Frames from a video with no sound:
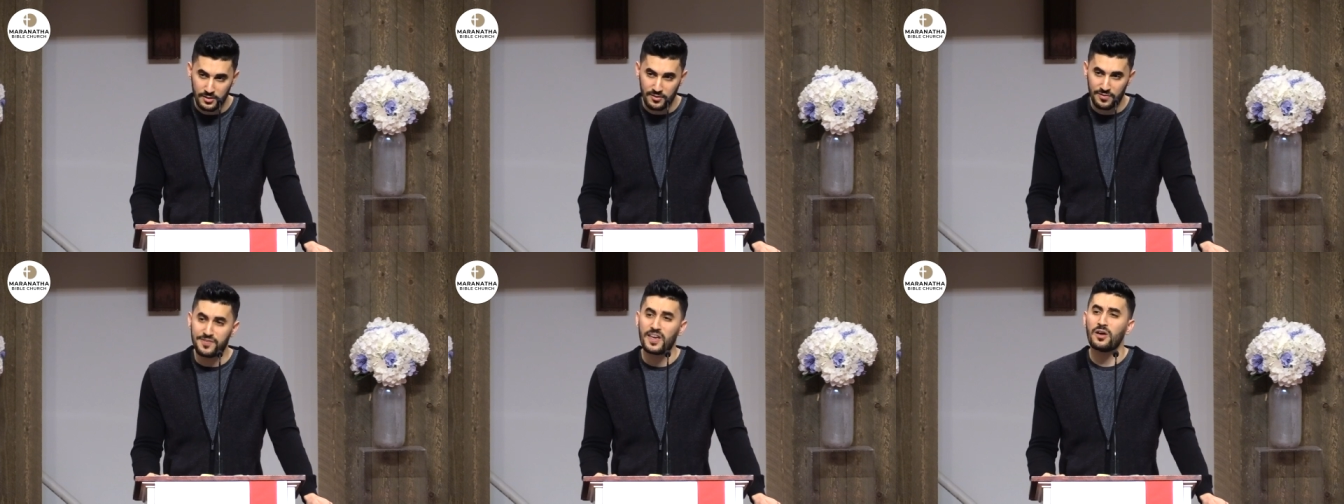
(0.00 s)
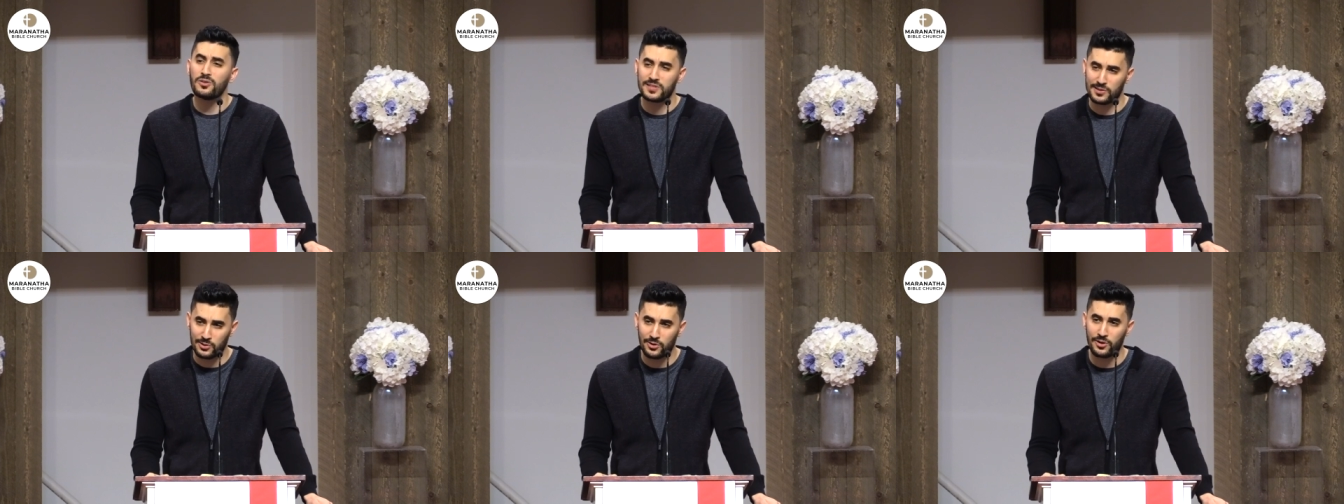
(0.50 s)
fail
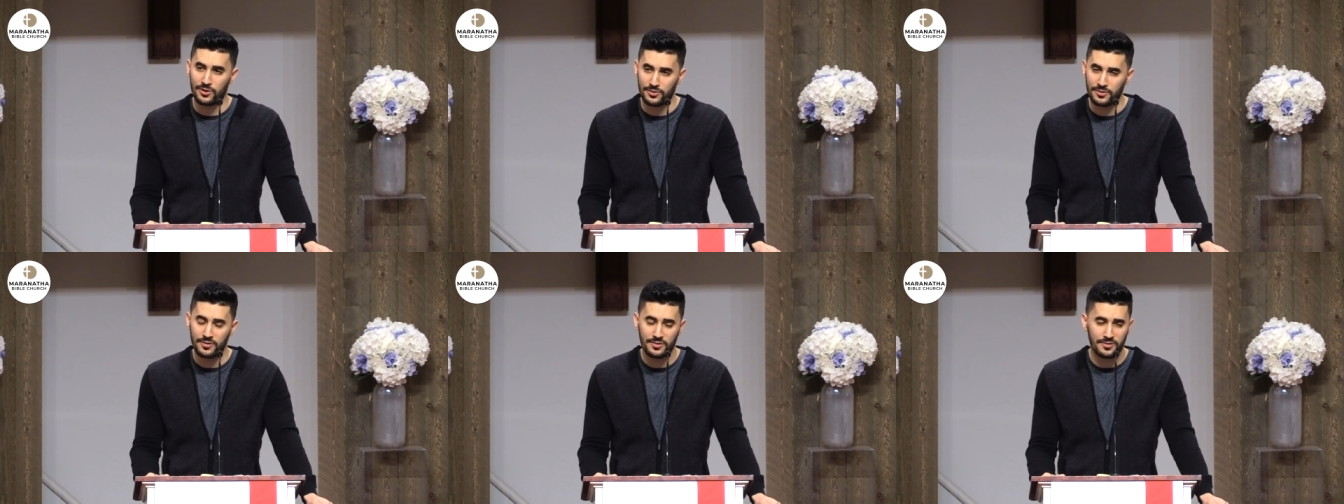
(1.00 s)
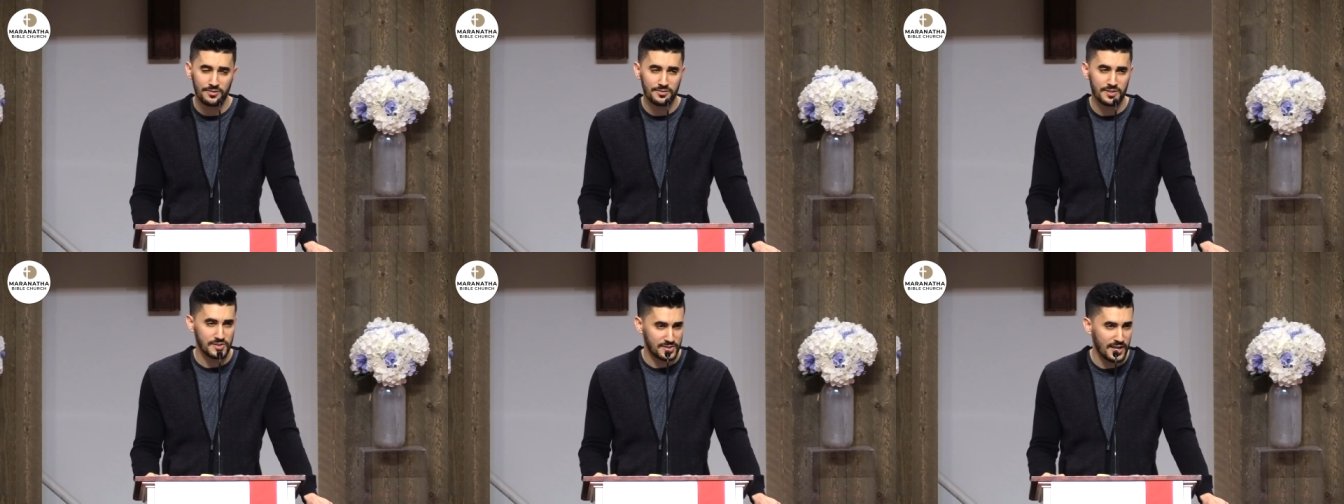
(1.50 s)
to learn
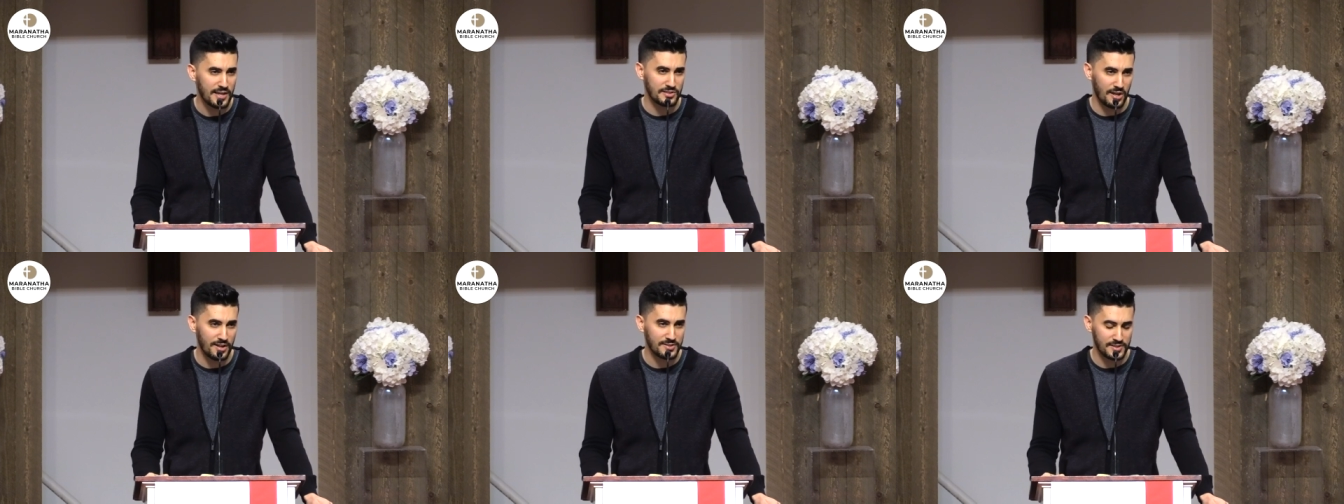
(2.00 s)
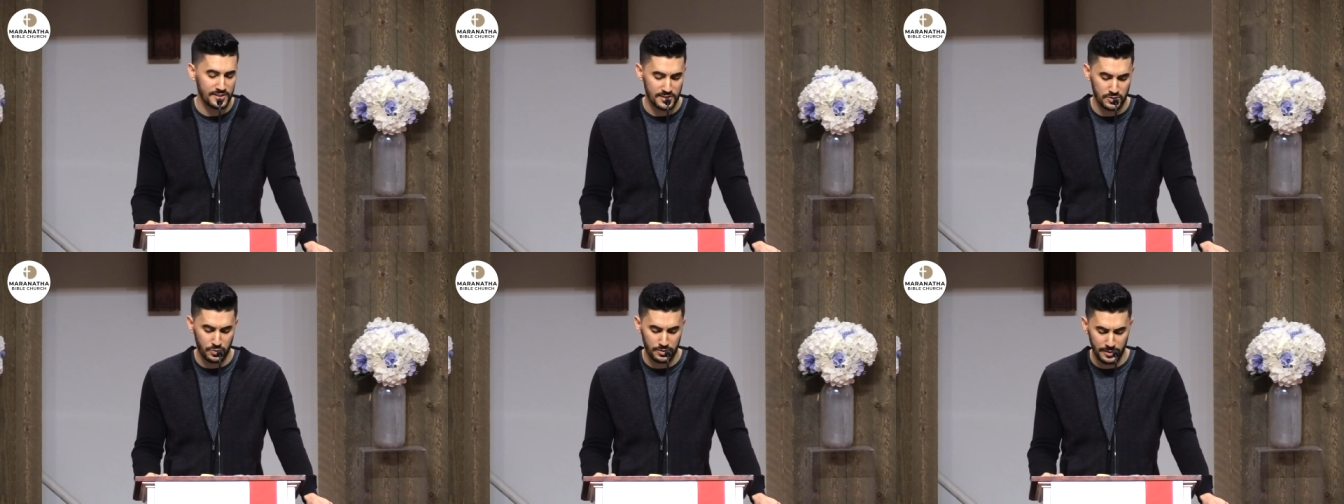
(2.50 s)
to see as God sees,
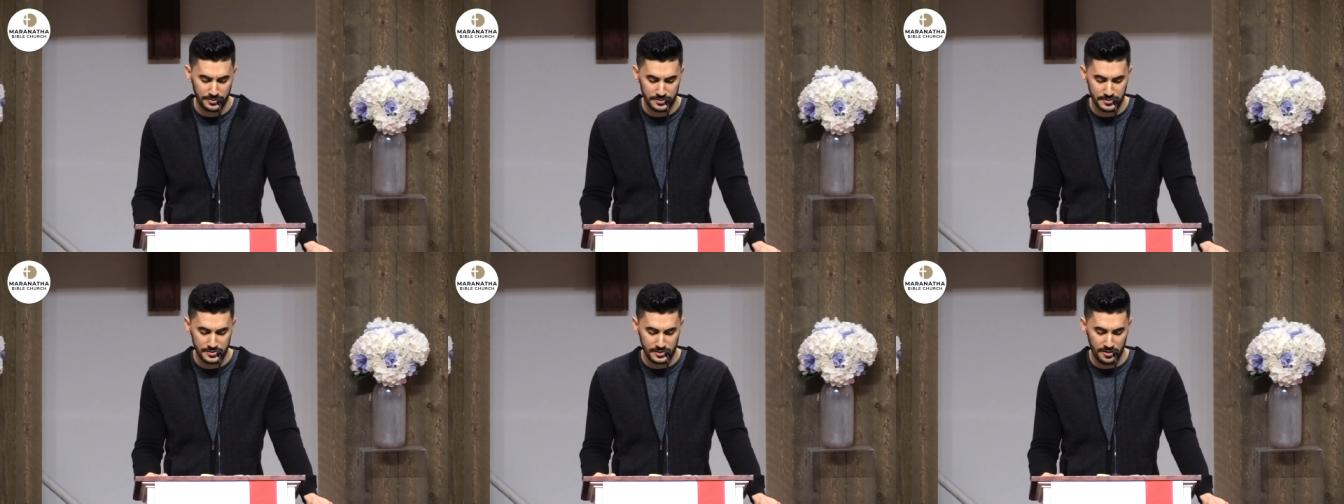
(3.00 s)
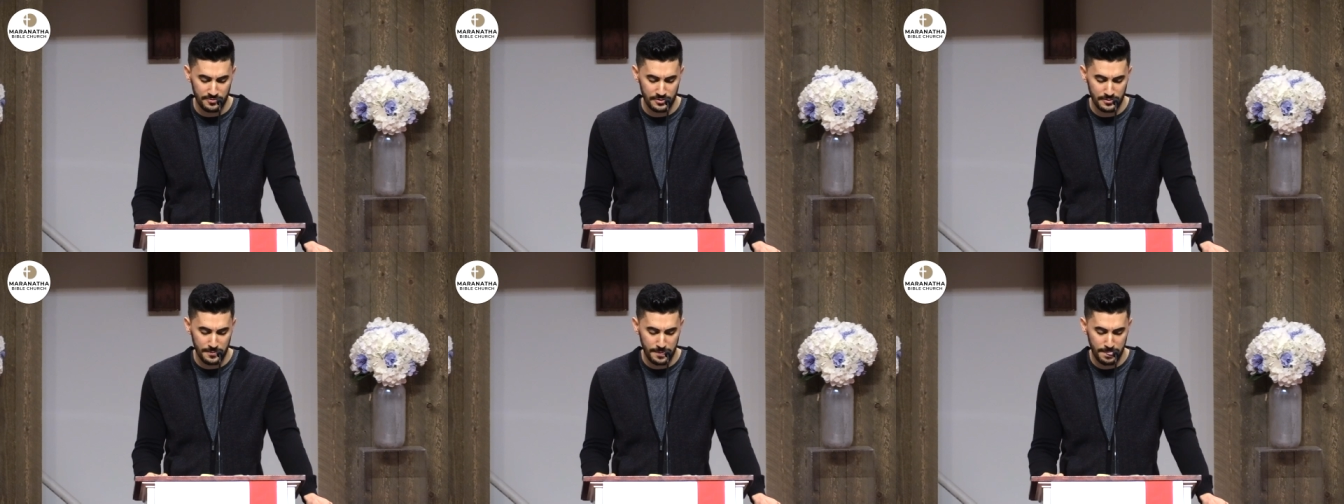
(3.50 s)
as we're about to discover.